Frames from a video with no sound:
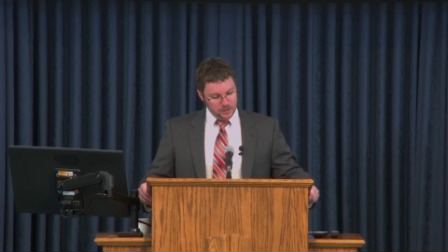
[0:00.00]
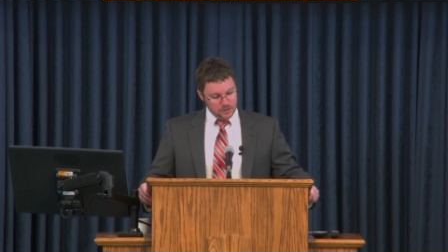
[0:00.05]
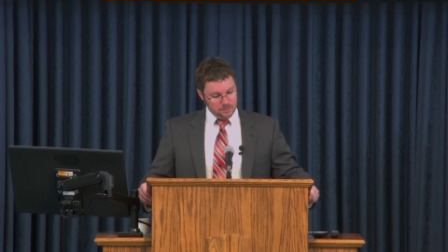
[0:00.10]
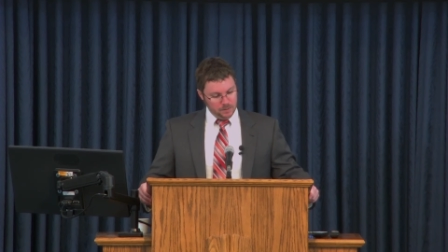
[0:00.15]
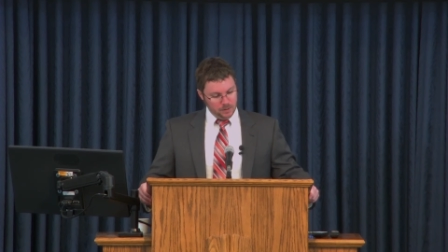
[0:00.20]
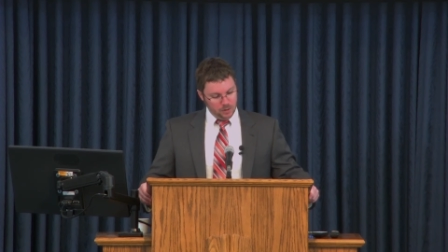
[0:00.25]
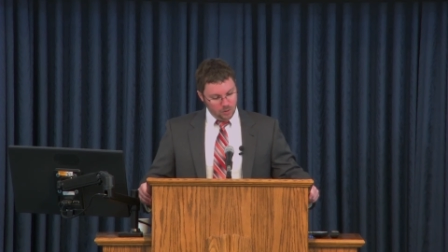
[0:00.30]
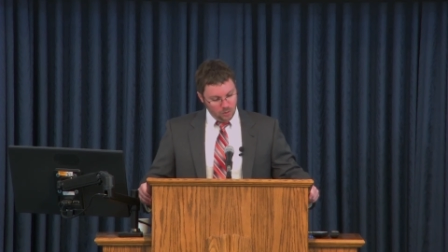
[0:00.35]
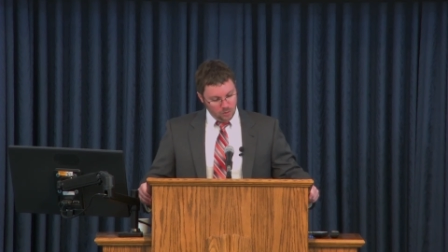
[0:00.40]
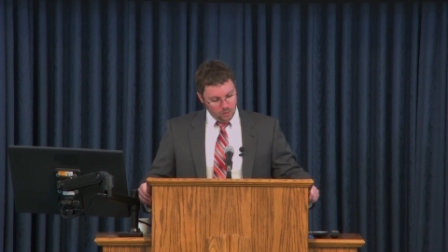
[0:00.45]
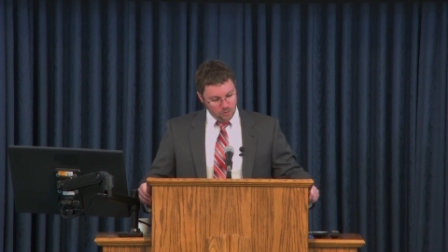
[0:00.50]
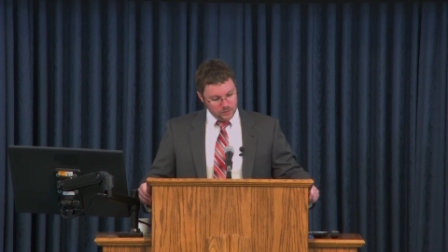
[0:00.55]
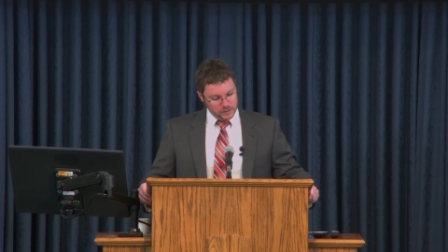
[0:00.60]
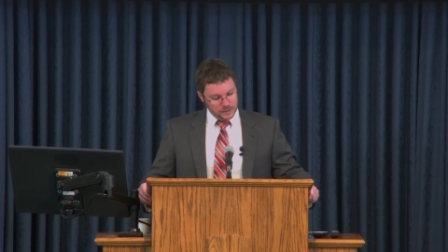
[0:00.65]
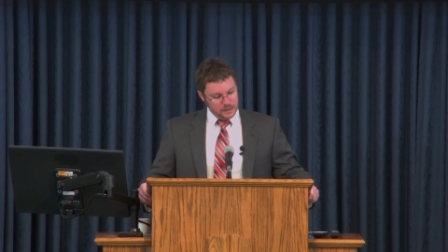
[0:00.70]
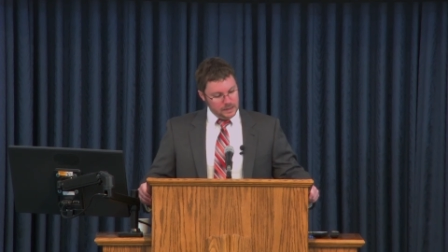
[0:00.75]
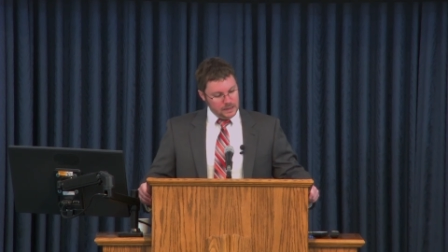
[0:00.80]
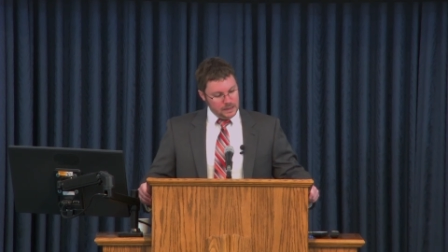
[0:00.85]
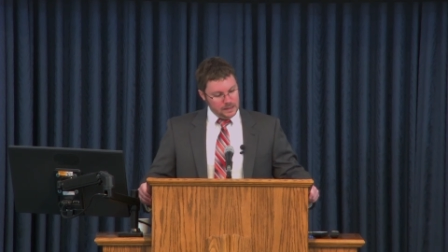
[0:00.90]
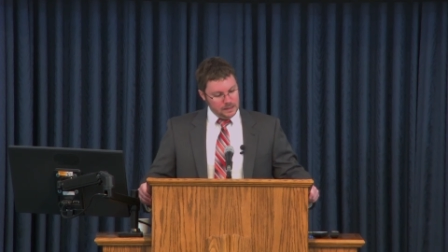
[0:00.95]
"Behold,
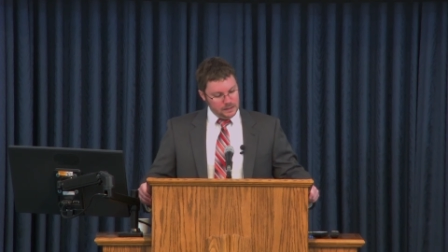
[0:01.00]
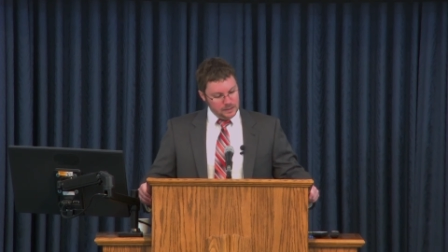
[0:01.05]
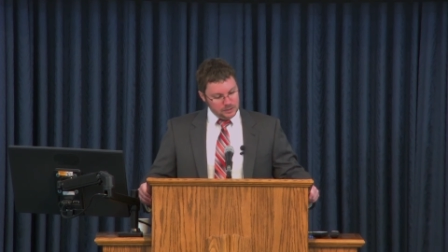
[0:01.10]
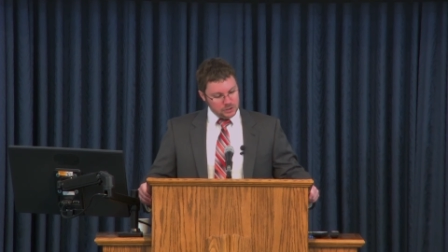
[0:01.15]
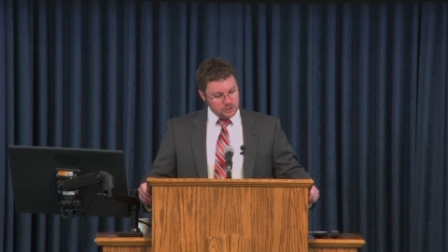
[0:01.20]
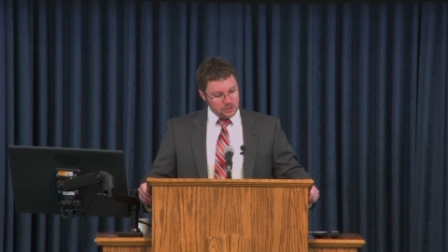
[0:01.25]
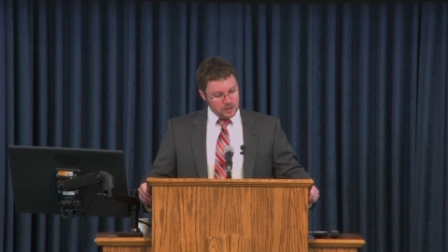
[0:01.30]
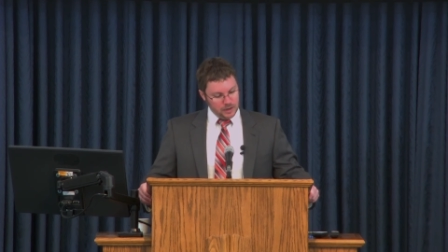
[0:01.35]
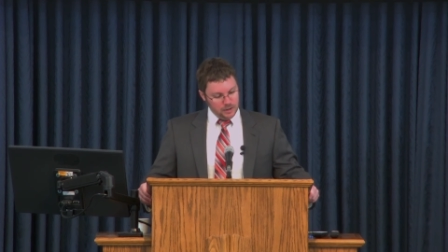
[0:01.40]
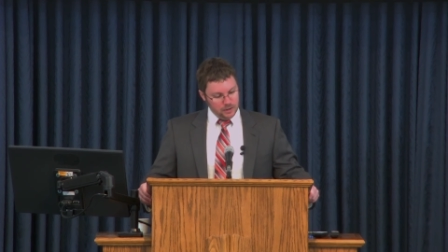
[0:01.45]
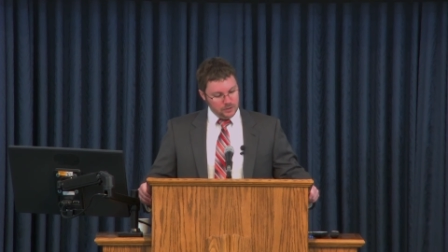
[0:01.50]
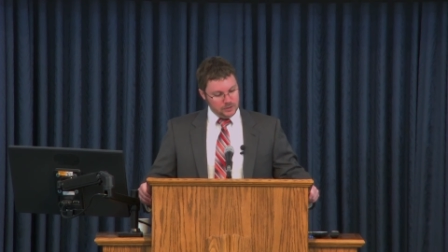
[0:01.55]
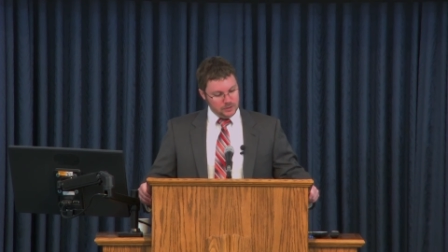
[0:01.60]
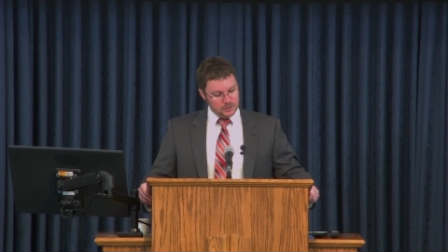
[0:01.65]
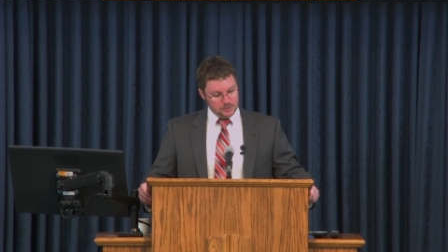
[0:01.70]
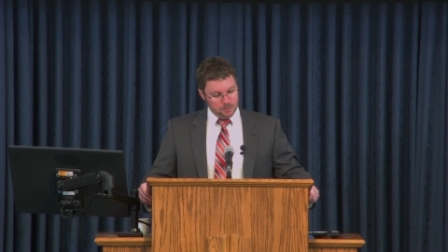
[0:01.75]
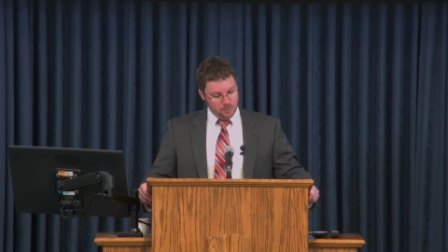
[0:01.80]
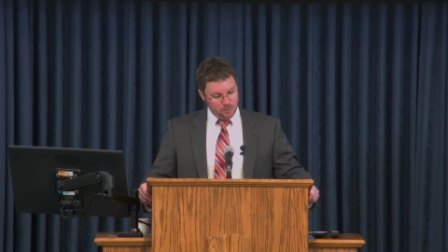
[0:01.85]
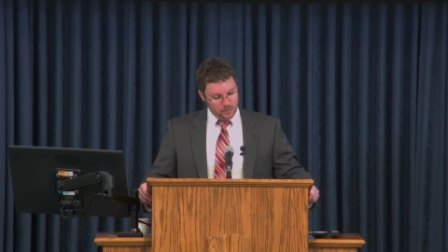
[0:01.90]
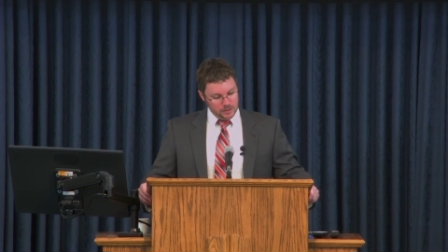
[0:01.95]
this child is
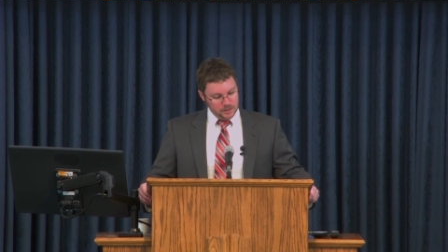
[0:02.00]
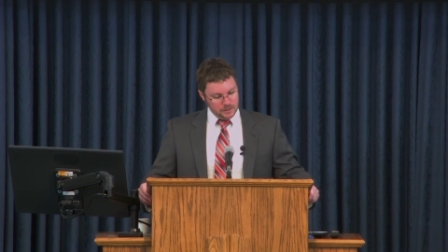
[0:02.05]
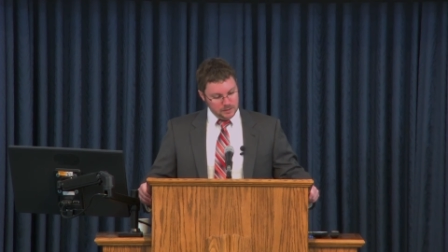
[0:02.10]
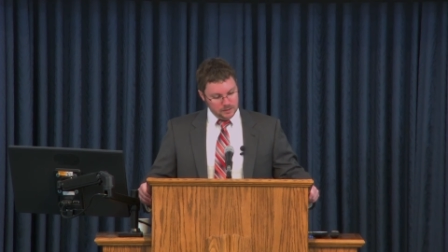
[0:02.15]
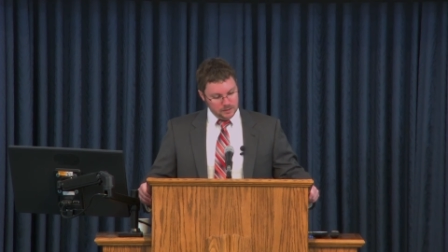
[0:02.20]
appointed for